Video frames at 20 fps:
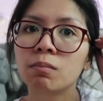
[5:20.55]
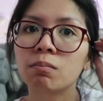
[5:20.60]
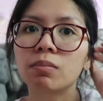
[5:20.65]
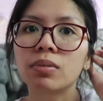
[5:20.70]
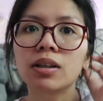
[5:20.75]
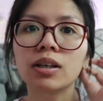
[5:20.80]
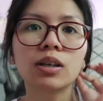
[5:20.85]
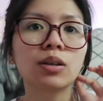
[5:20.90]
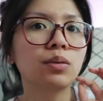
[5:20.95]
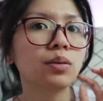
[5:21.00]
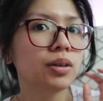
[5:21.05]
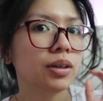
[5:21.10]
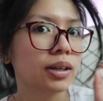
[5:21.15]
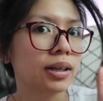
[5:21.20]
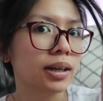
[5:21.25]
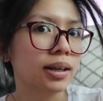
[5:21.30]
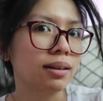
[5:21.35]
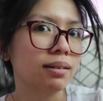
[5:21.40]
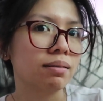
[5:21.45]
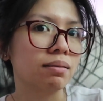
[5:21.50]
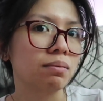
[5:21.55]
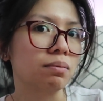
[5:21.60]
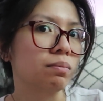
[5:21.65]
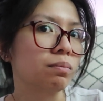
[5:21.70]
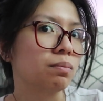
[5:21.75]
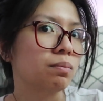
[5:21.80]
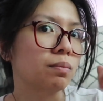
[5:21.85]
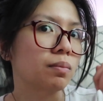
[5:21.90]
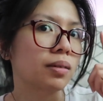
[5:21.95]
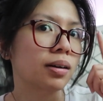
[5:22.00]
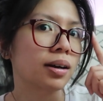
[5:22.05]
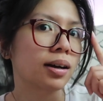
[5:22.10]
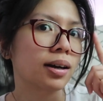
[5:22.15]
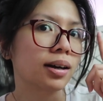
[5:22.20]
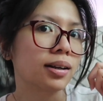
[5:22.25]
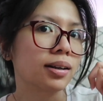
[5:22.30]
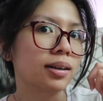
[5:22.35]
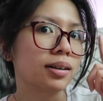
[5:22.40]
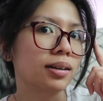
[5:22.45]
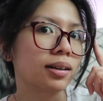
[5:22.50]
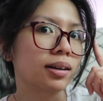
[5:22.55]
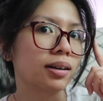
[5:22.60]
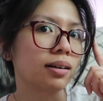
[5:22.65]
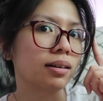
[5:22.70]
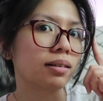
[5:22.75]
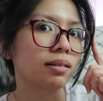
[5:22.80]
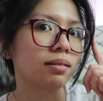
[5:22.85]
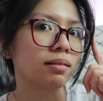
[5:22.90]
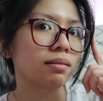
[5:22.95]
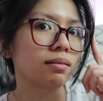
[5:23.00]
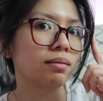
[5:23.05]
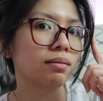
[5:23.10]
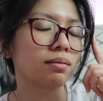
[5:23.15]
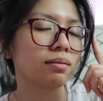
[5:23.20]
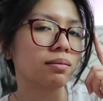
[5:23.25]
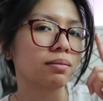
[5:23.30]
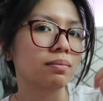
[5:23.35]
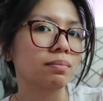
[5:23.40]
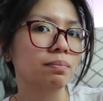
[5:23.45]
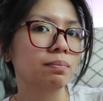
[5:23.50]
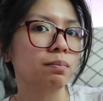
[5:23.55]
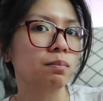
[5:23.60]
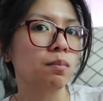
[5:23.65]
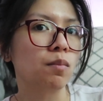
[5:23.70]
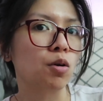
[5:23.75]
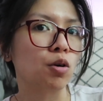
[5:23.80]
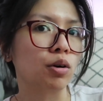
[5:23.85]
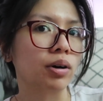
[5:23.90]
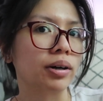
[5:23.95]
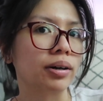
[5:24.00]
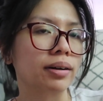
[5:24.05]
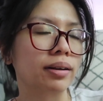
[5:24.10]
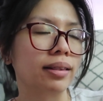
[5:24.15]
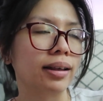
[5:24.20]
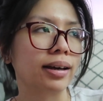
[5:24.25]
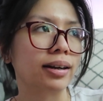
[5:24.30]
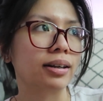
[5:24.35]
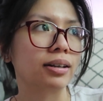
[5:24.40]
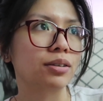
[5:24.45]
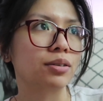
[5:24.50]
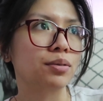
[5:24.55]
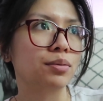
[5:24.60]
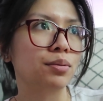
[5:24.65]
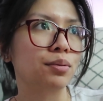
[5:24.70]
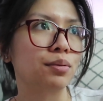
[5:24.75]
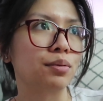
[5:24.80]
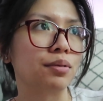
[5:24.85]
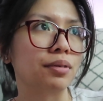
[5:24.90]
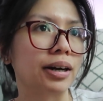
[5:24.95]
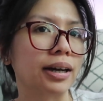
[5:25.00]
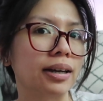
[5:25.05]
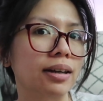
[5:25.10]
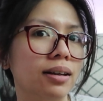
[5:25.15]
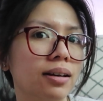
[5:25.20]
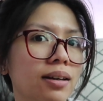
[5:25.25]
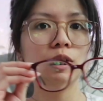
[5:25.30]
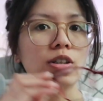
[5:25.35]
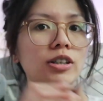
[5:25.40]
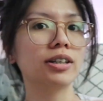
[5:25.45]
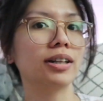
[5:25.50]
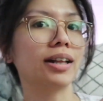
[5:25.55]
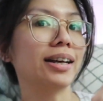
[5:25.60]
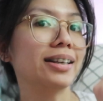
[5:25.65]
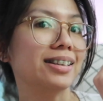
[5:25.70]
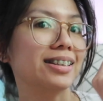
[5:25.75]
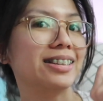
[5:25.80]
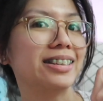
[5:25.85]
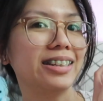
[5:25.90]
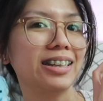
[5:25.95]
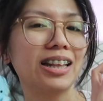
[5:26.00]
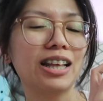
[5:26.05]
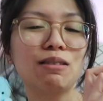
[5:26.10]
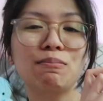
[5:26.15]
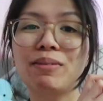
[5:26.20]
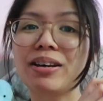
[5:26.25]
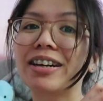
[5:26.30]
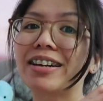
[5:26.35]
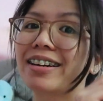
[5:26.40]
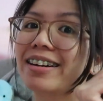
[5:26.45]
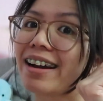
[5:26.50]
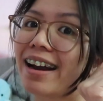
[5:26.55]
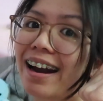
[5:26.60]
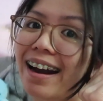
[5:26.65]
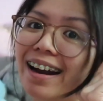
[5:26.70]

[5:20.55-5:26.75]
But this one you can kind of tell more that it's red. Which glasses do you like better?